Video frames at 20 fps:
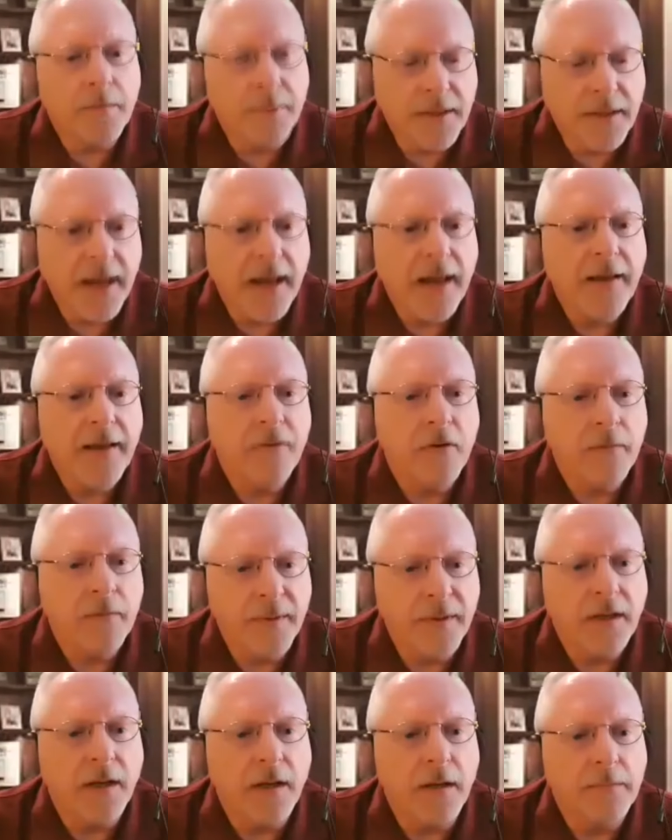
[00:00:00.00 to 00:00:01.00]
behavior
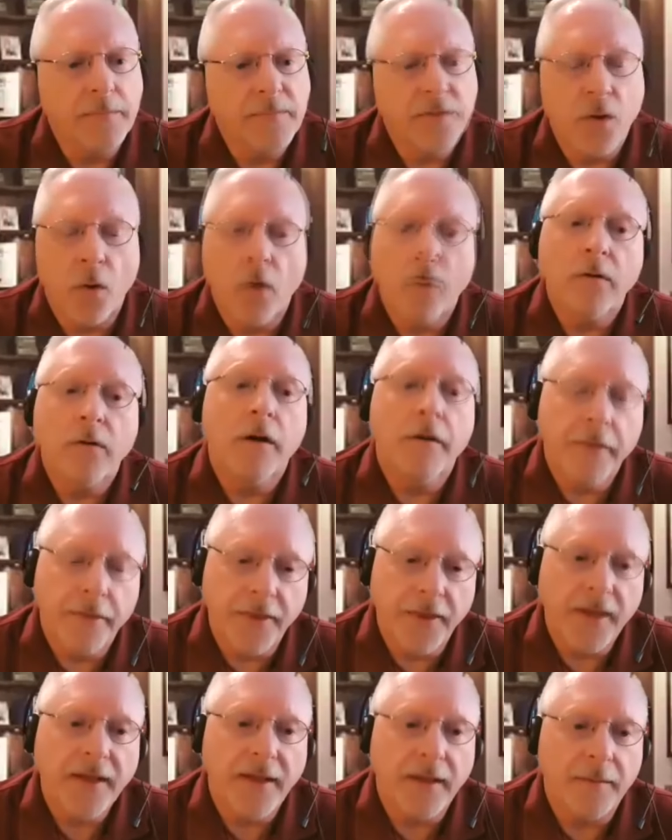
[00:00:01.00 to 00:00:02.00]
becomes or our
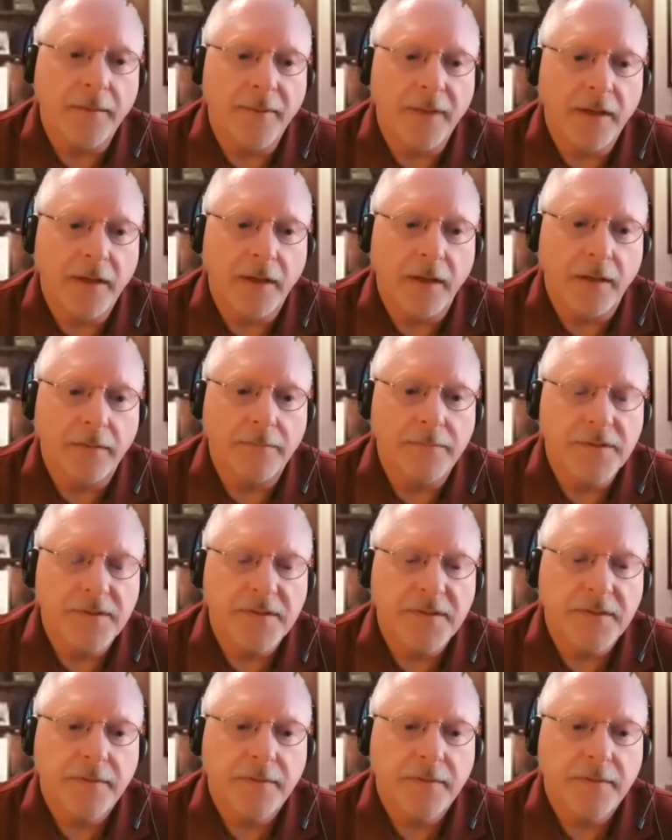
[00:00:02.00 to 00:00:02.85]
thinking becomes.